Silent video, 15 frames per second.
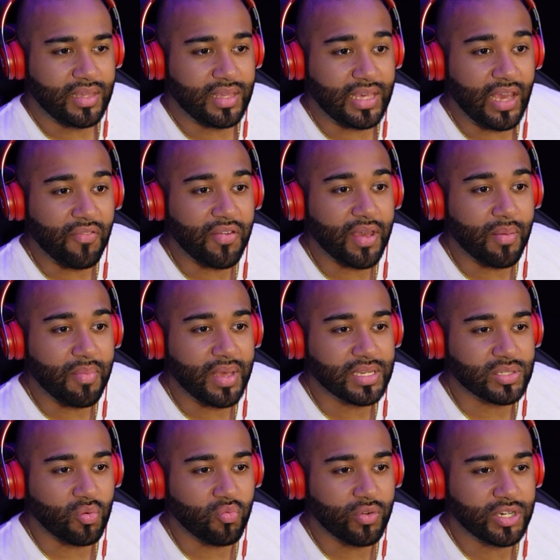give him
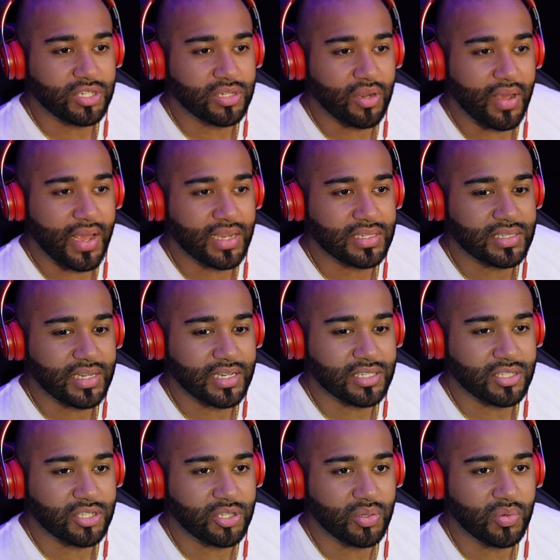his original
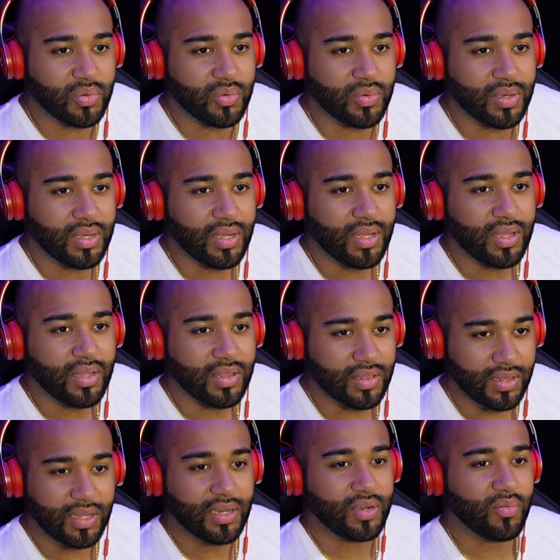SS2
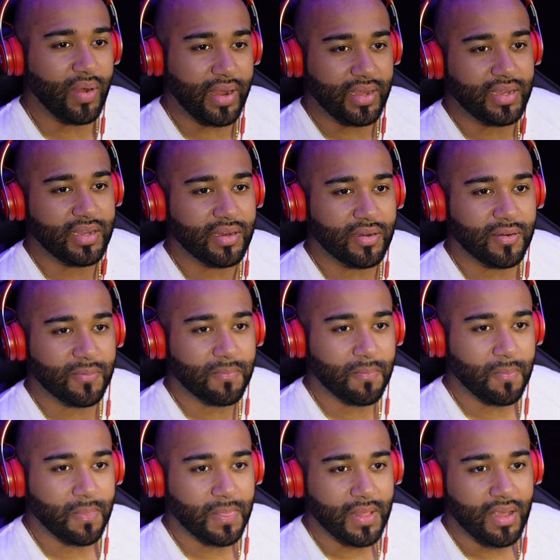look right here.
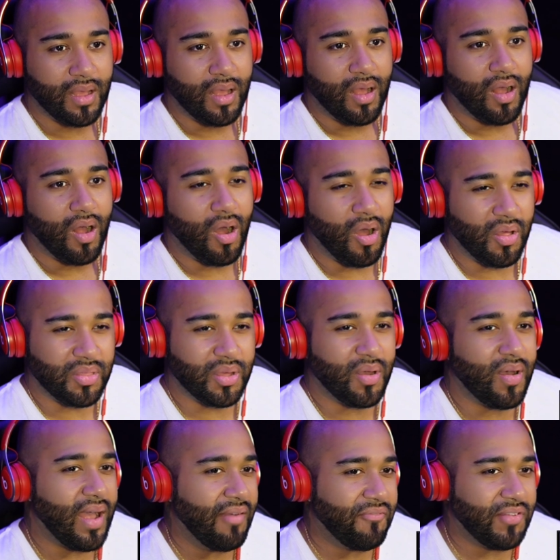
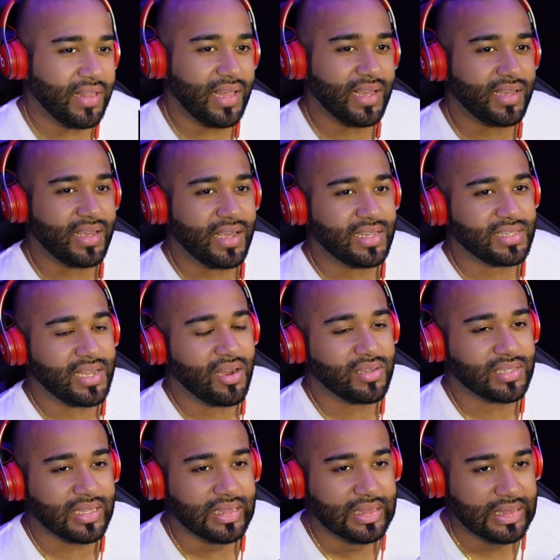Although I feel like his hair
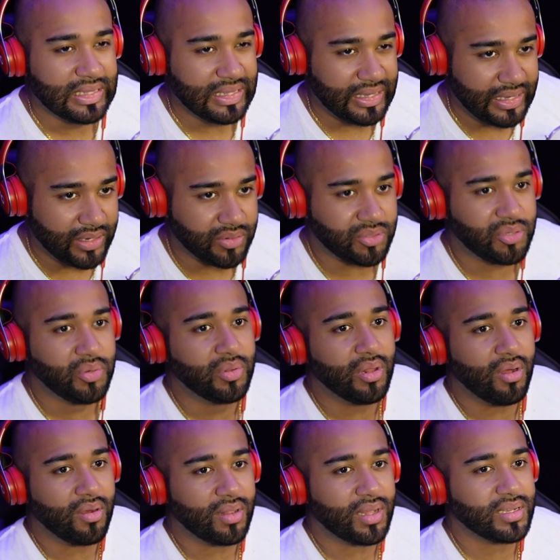is a little too
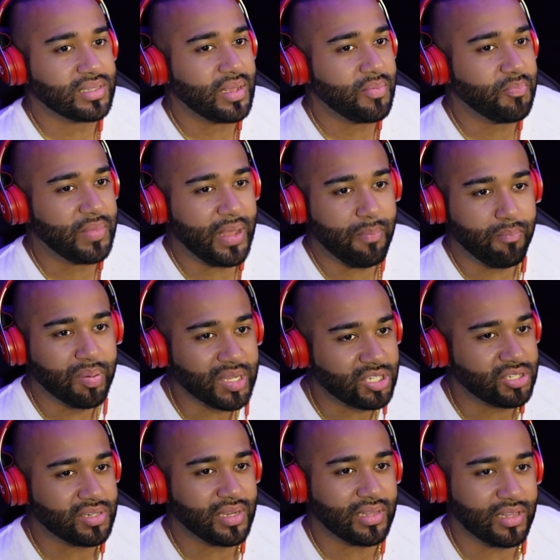long. Like they
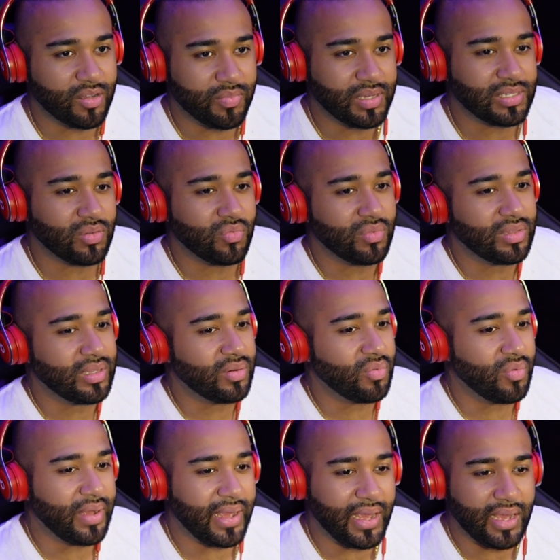butchered it a little bit. It's a little
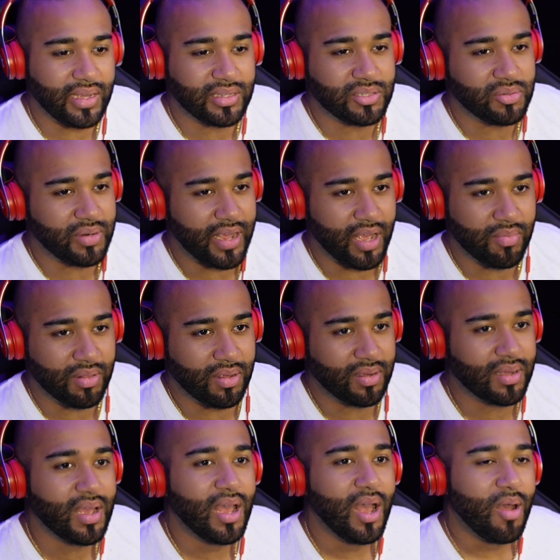way too damn
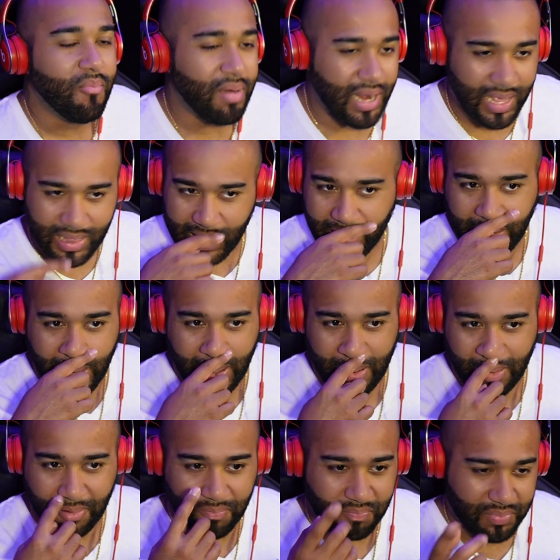long. But I like
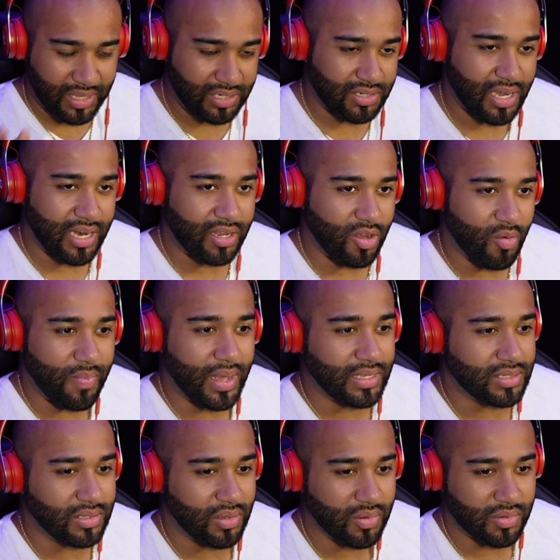how they try to go
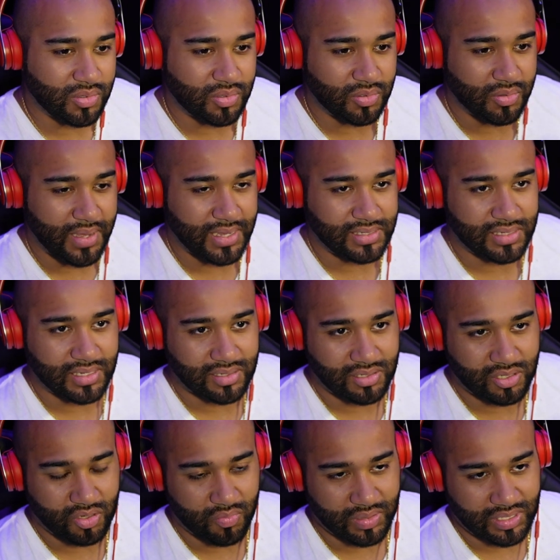back to the old school
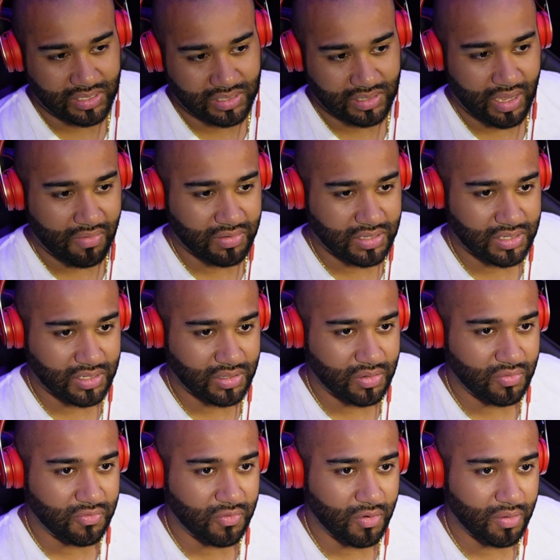SS2, but this is obviously a
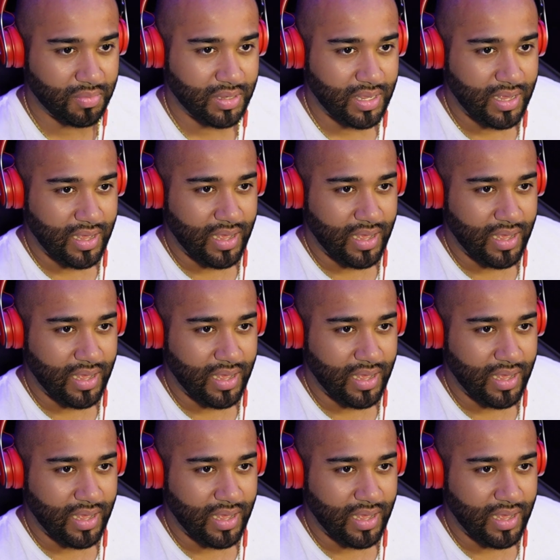new form.